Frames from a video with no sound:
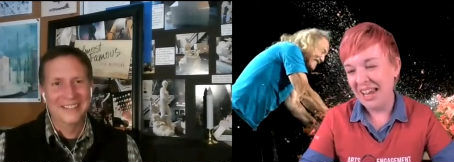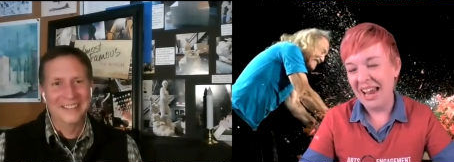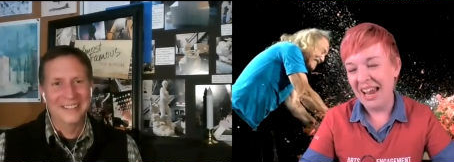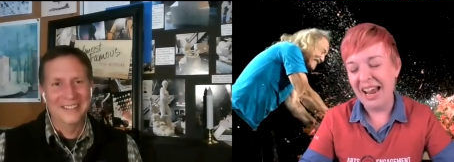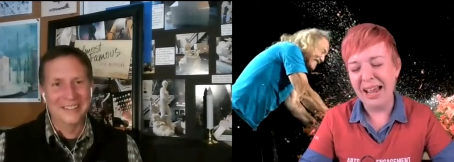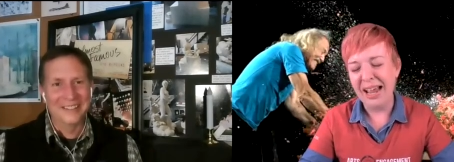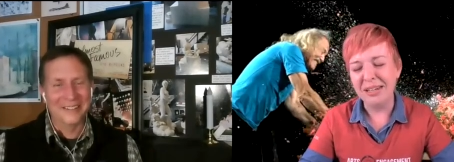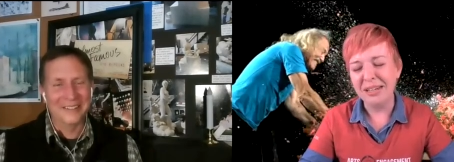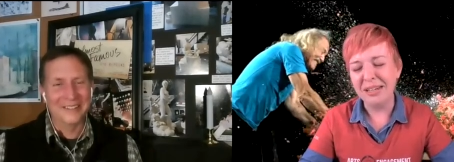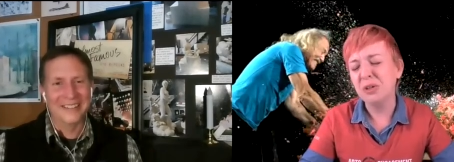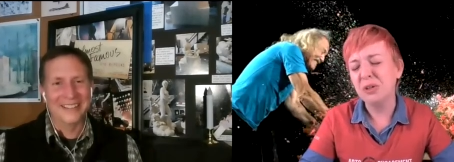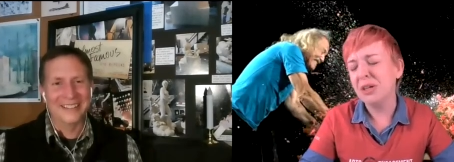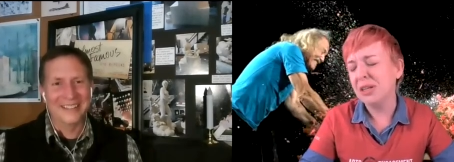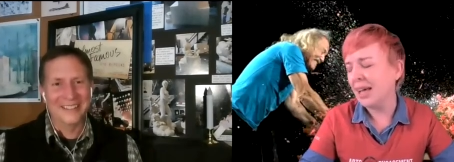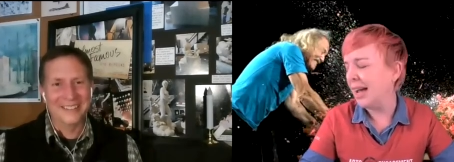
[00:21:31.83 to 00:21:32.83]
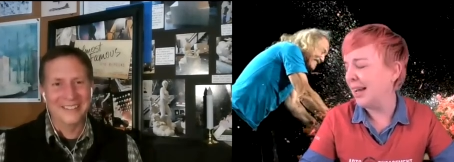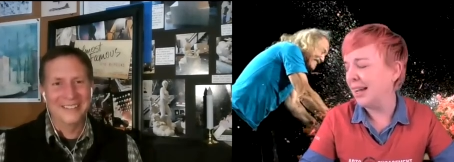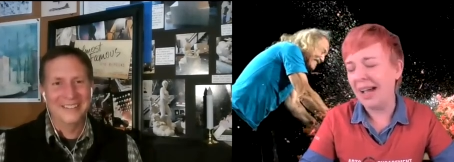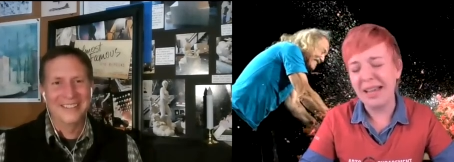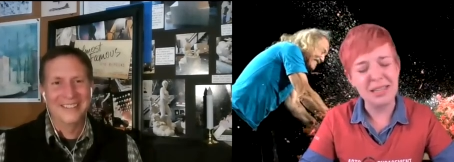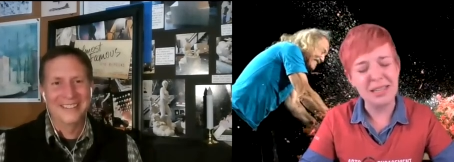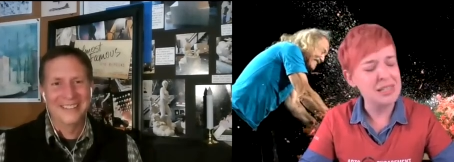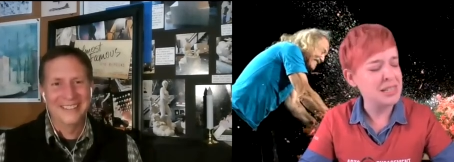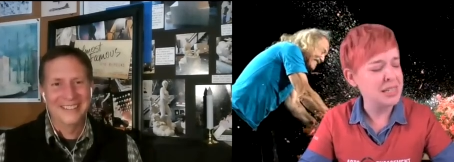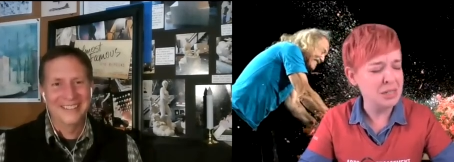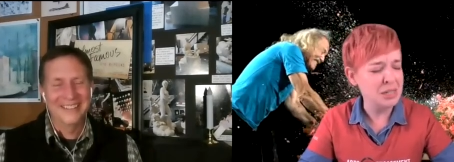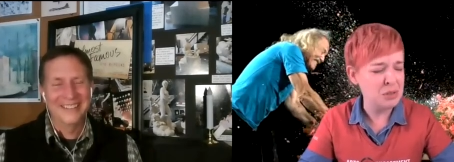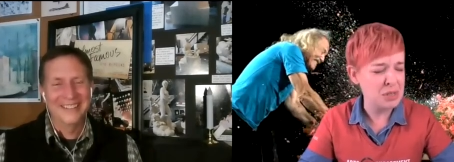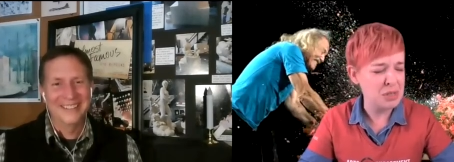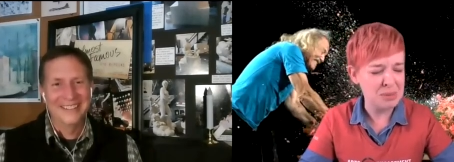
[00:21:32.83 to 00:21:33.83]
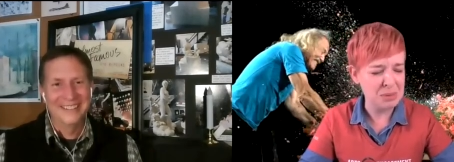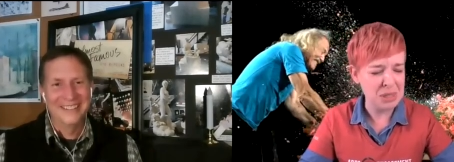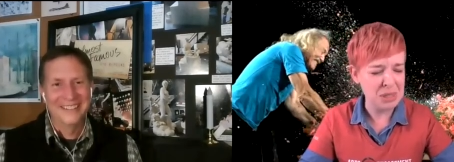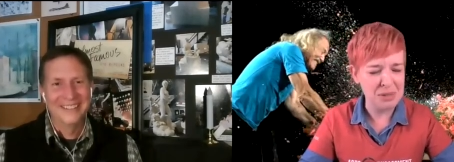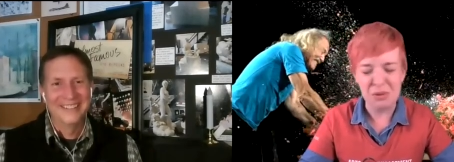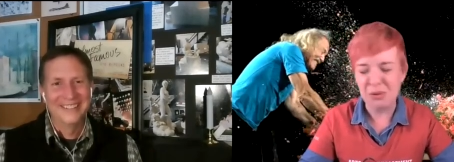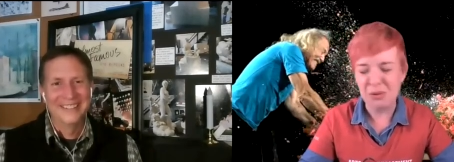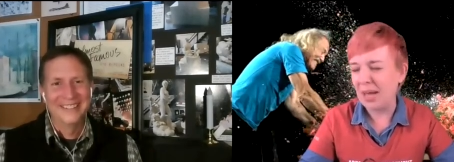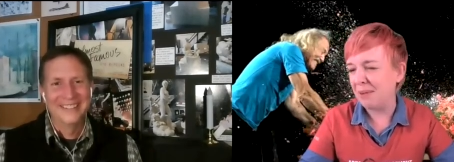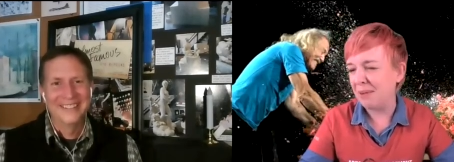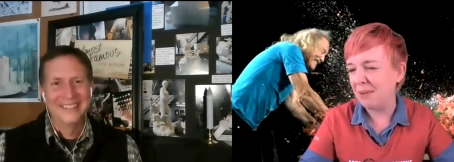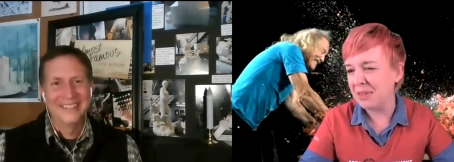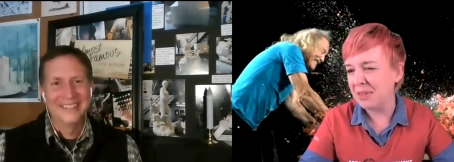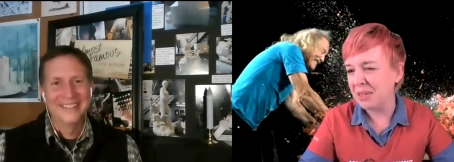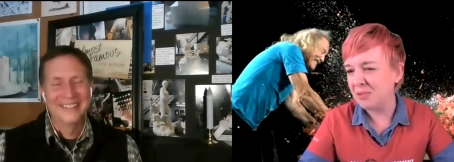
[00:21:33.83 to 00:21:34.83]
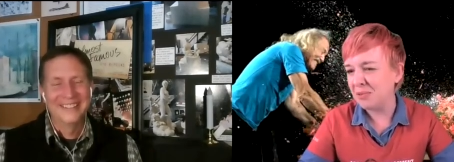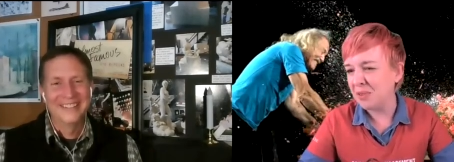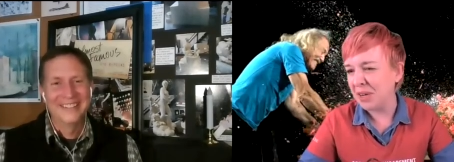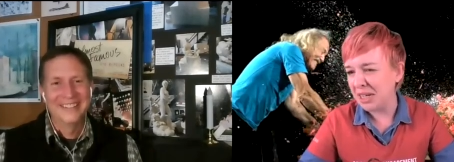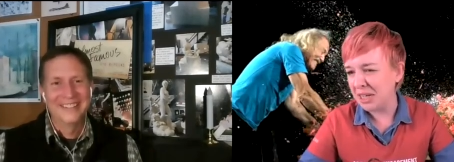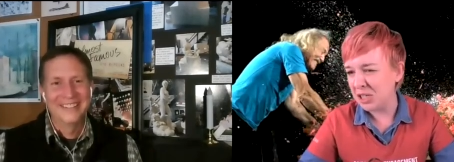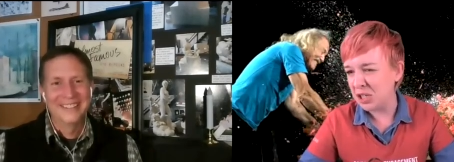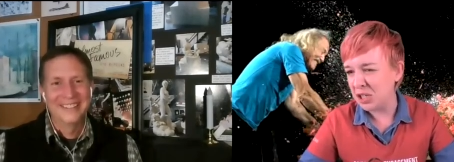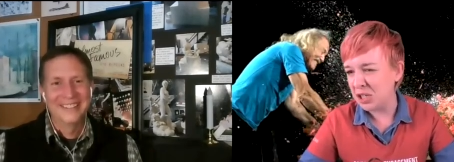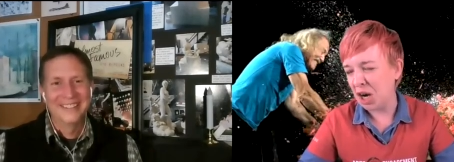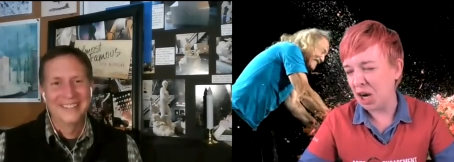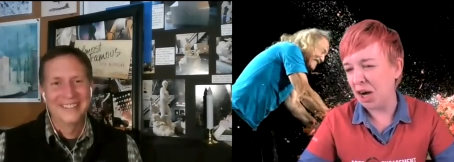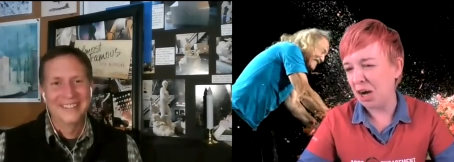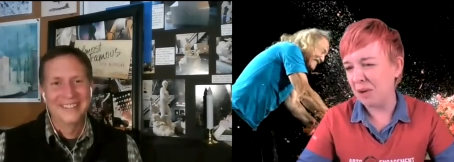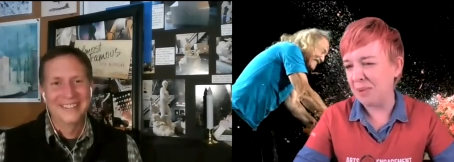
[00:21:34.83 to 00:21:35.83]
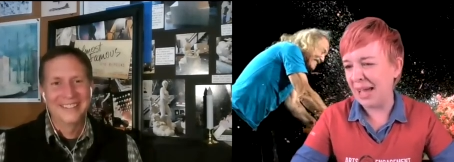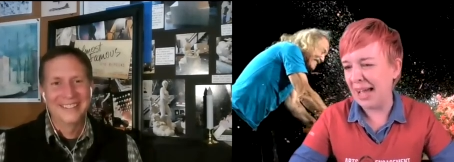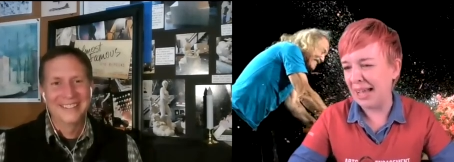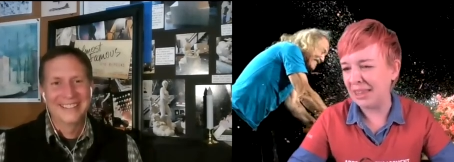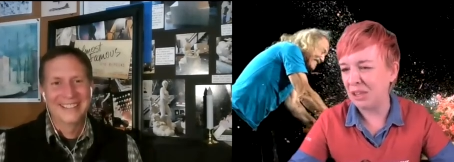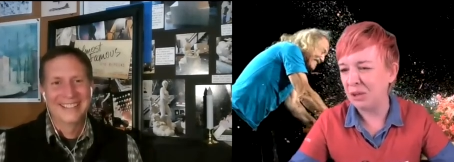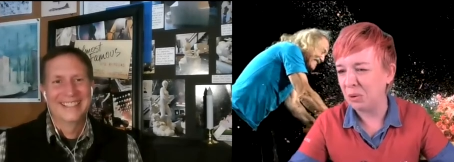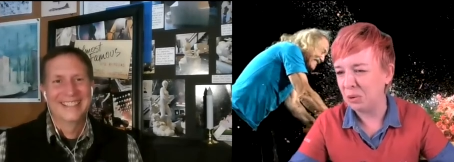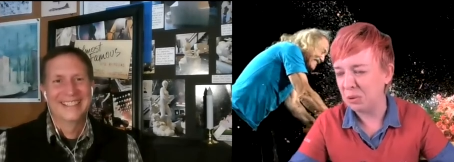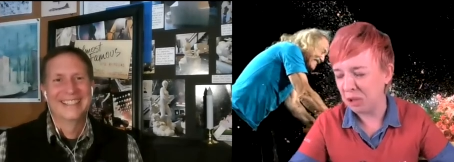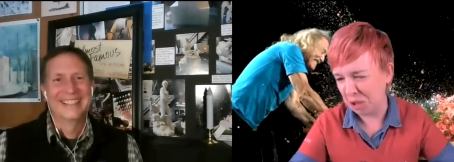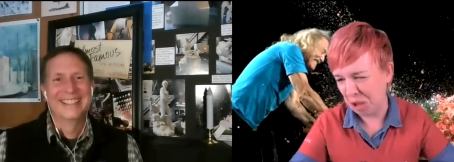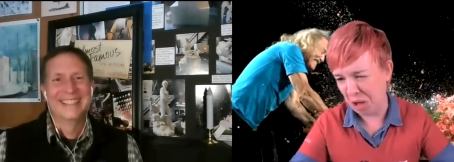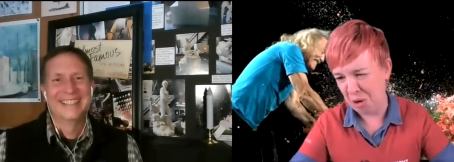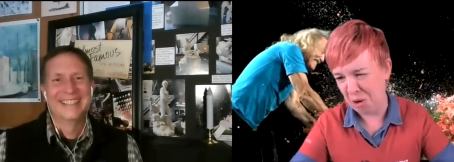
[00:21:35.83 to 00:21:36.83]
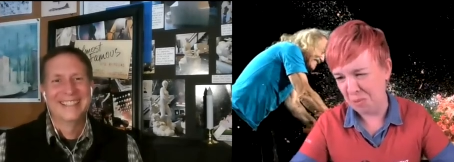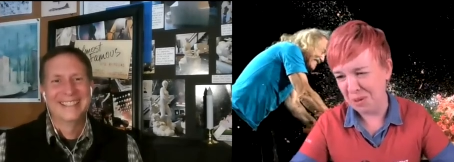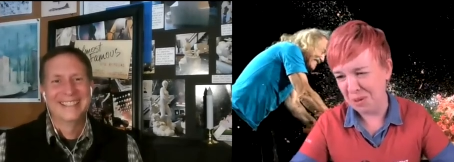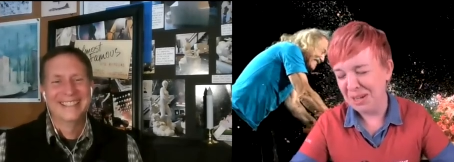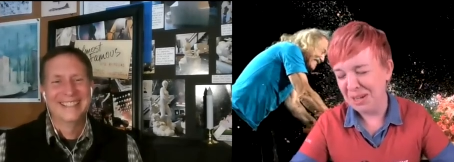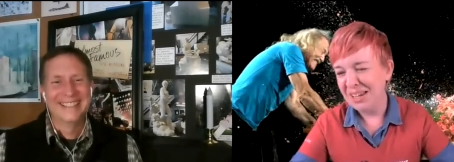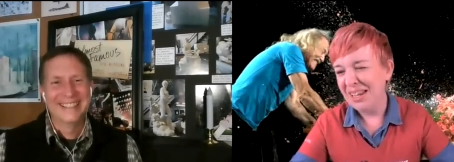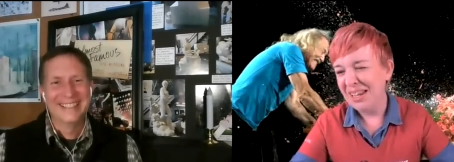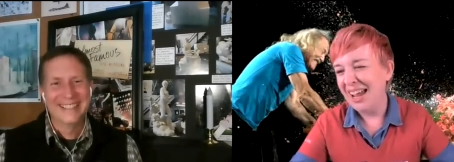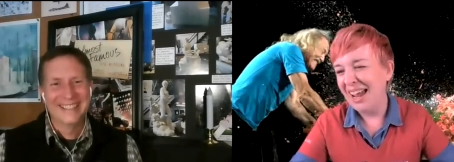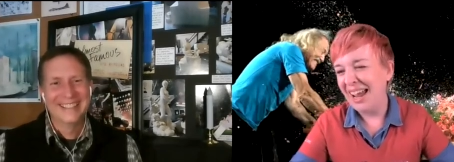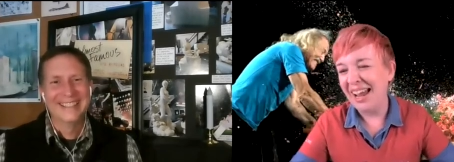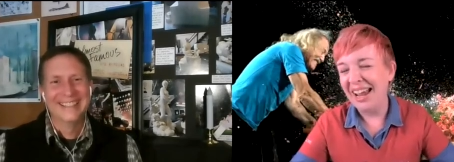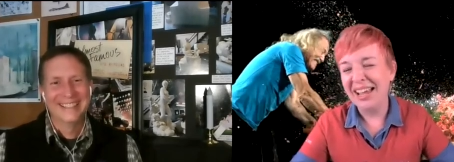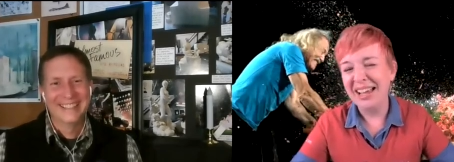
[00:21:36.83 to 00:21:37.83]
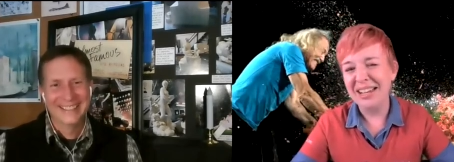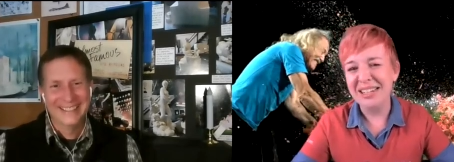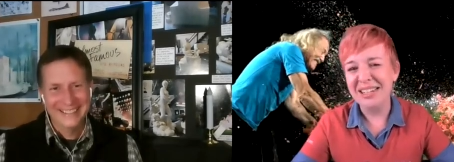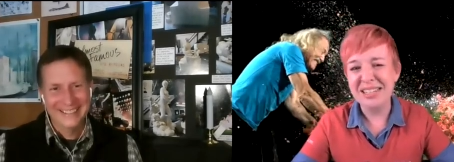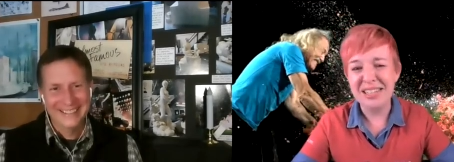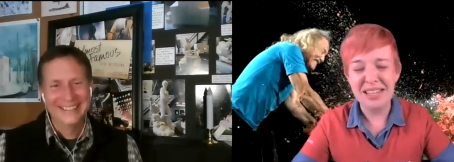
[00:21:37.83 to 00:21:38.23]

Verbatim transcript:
Speaker 1: and oh. you're I, I continue to believe you have the funnest job at the old globe and